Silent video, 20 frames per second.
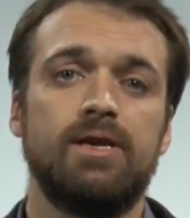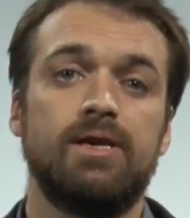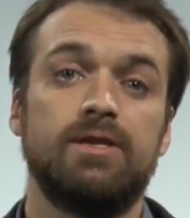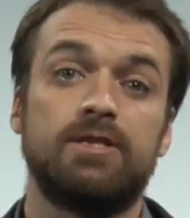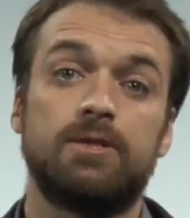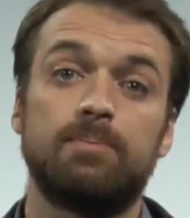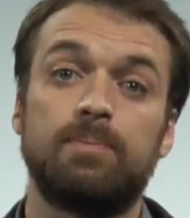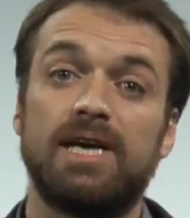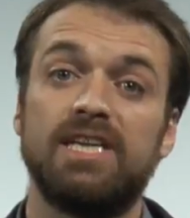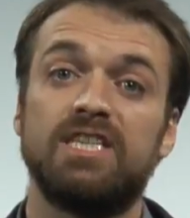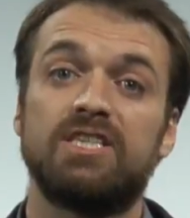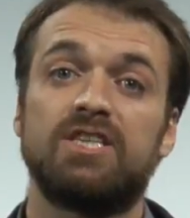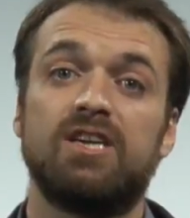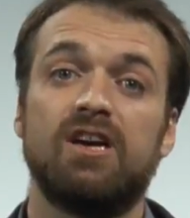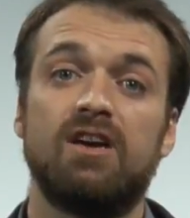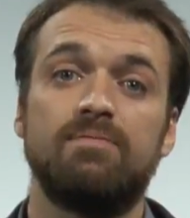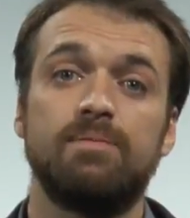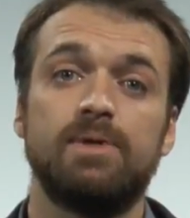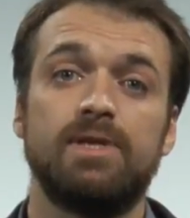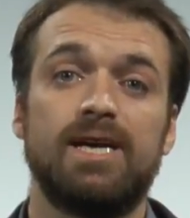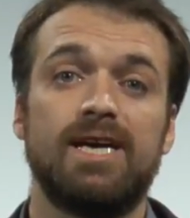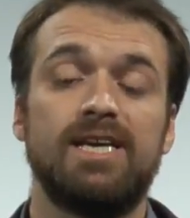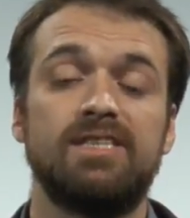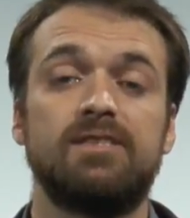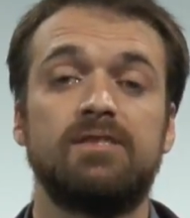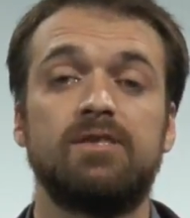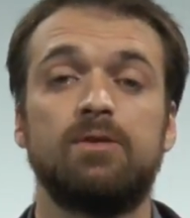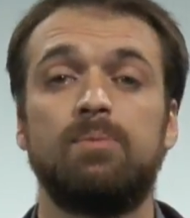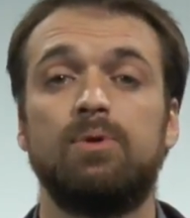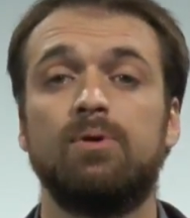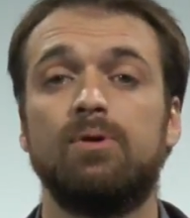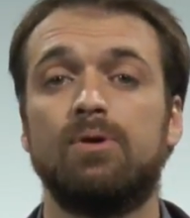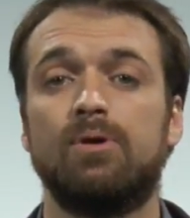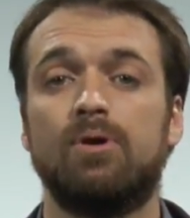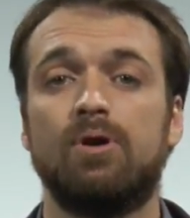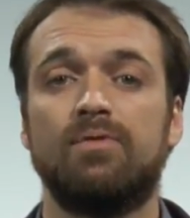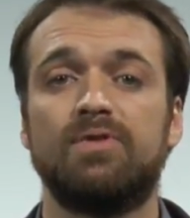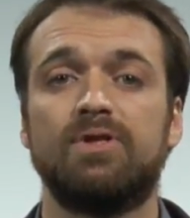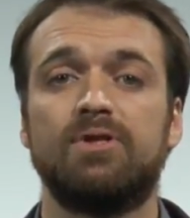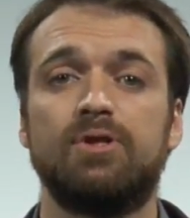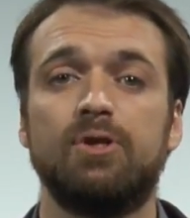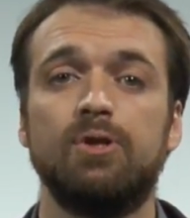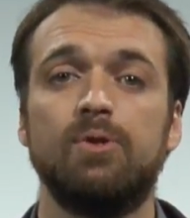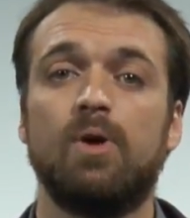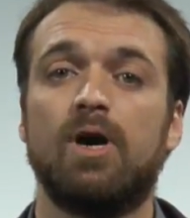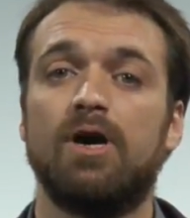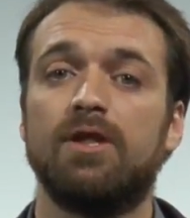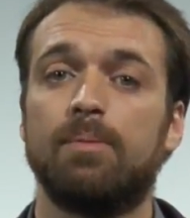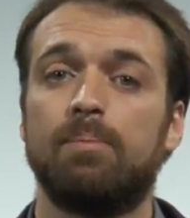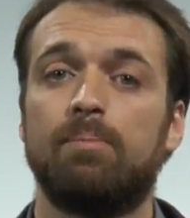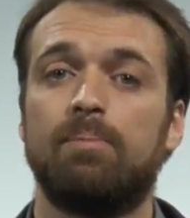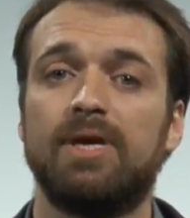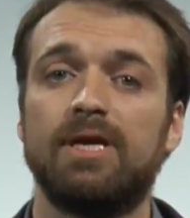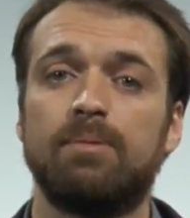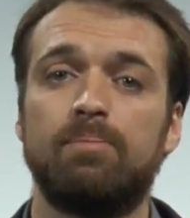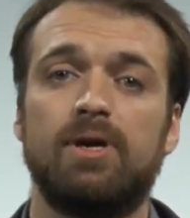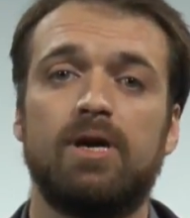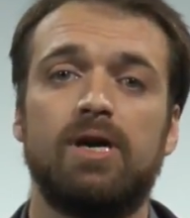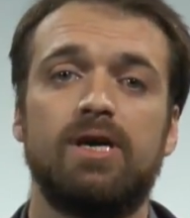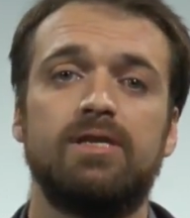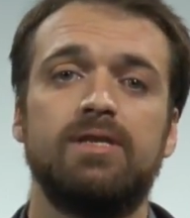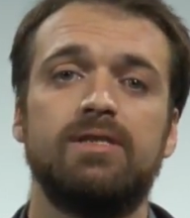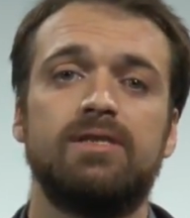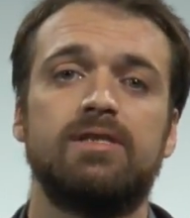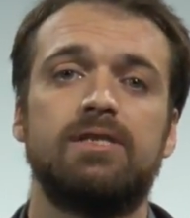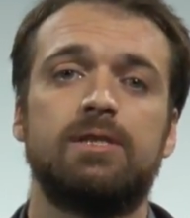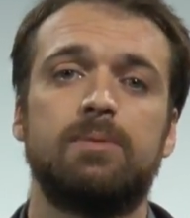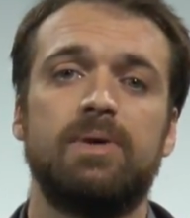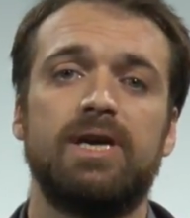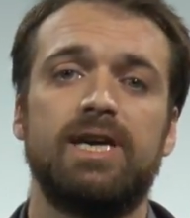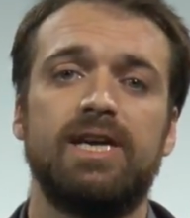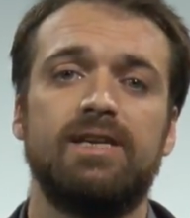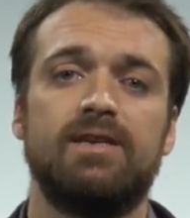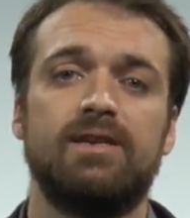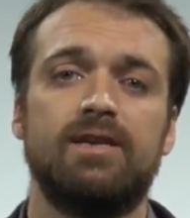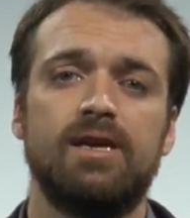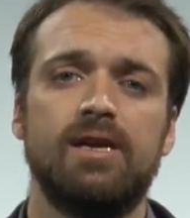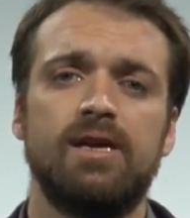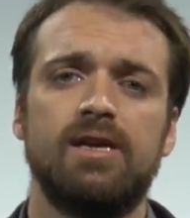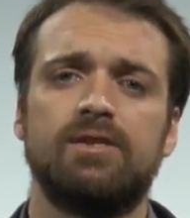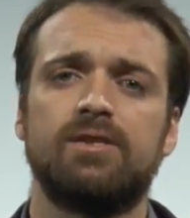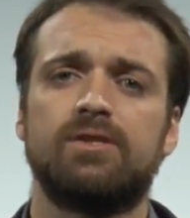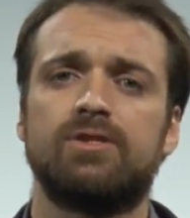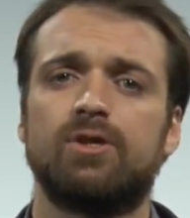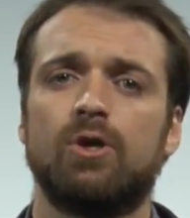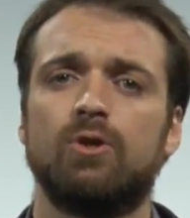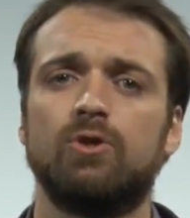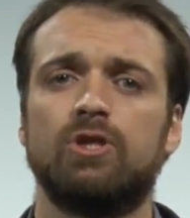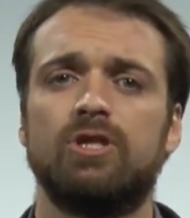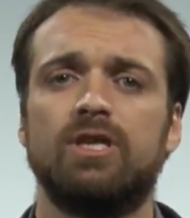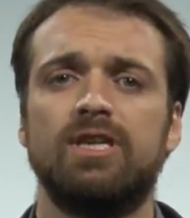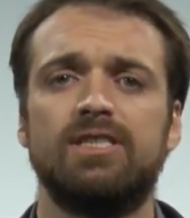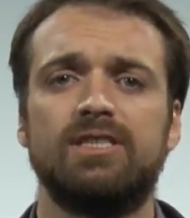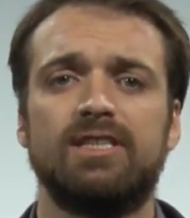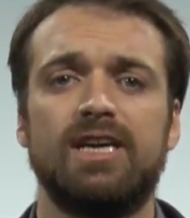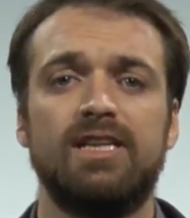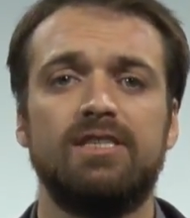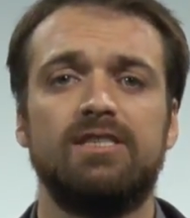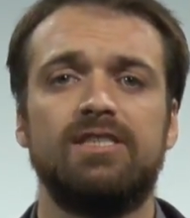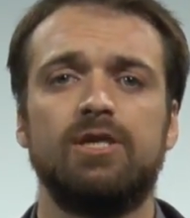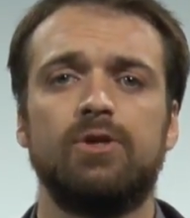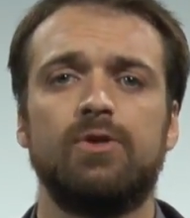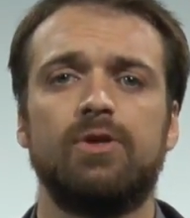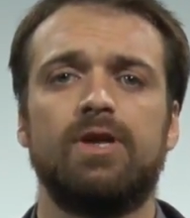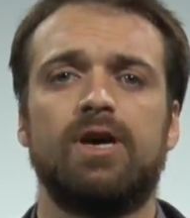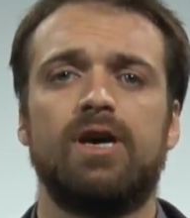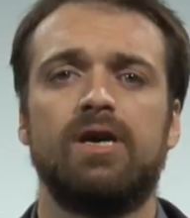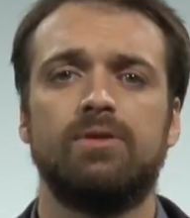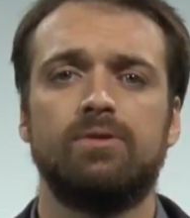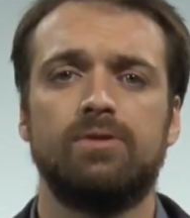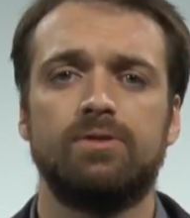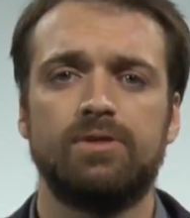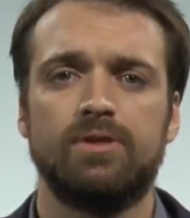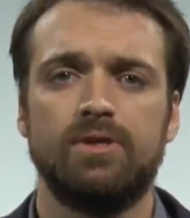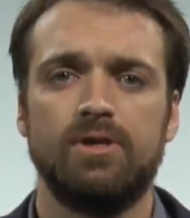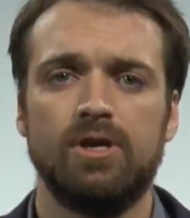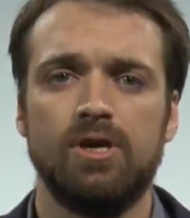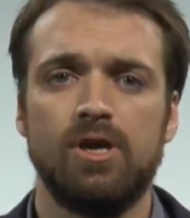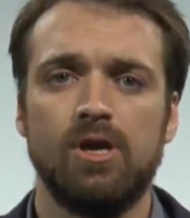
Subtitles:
The Spanish government has the support of the two other big parties in Spain, the Socialists and Ciudadanos.